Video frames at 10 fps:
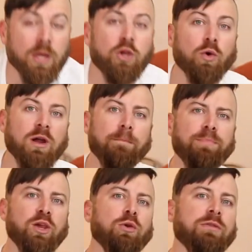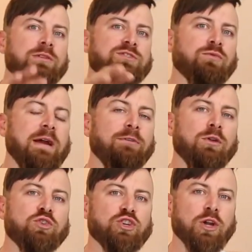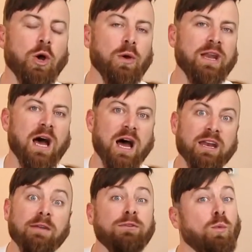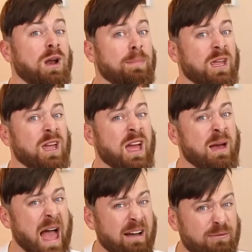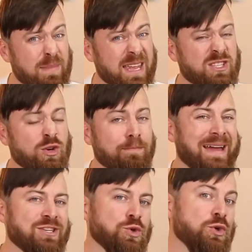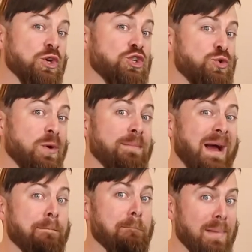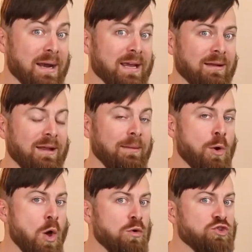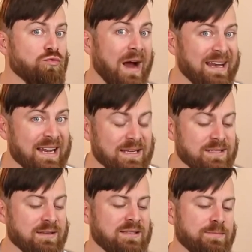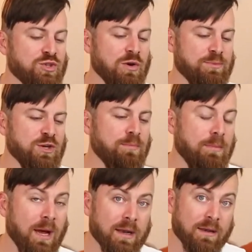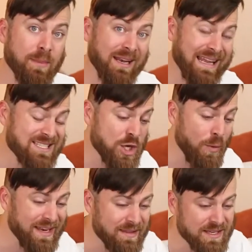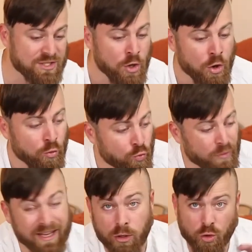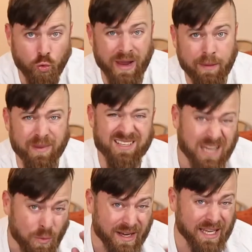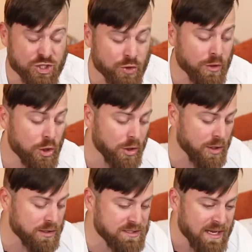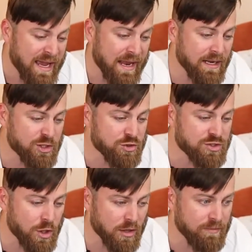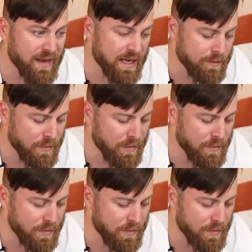your computer. There's a revolution going on. And if you want to have me as your mentor, you can join my money club, which is right next to the subscription button. But let's go into this real quick because I want to get you the goods and get you started making